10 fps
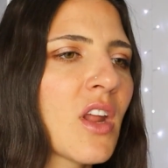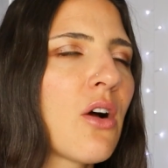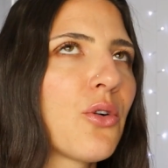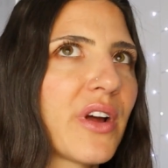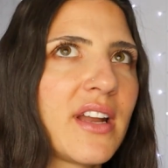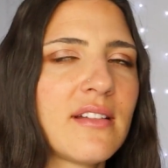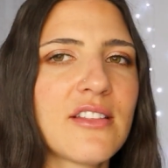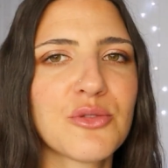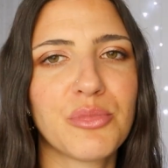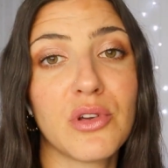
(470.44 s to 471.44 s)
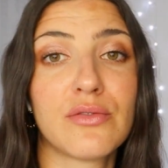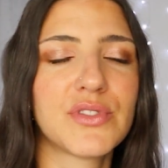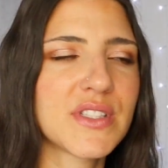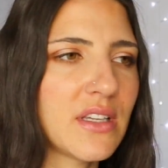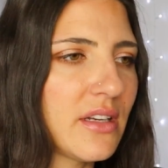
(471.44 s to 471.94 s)
Oh great, another
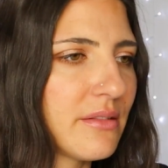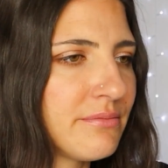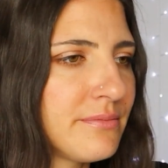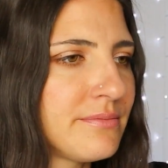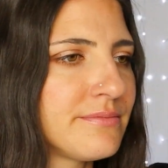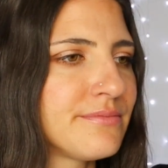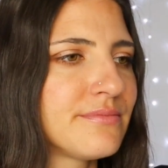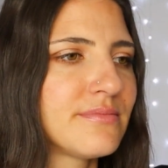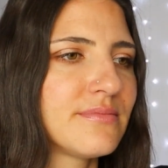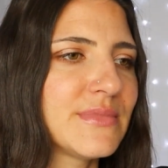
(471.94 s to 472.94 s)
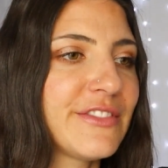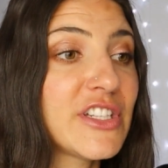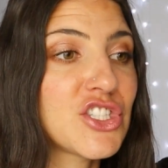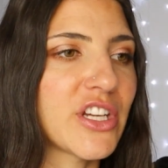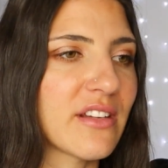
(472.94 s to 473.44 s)
beautiful scene.
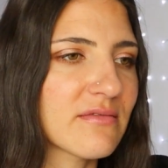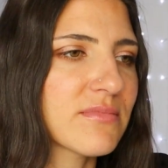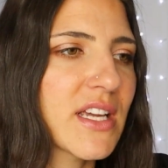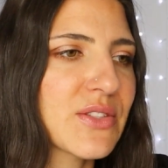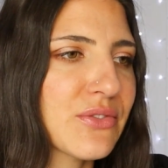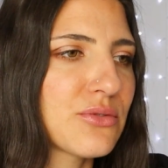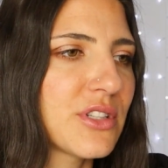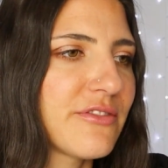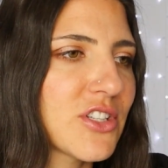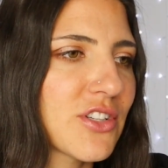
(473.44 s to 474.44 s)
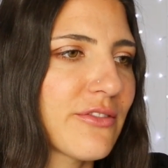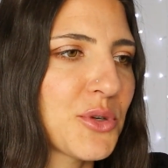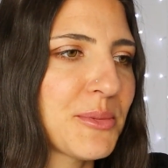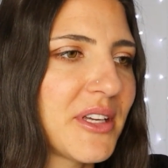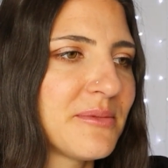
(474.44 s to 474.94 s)
Fishing, thanks for ruining fishing
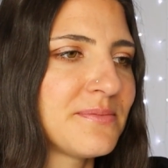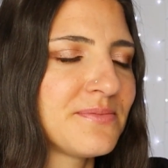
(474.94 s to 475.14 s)
for me.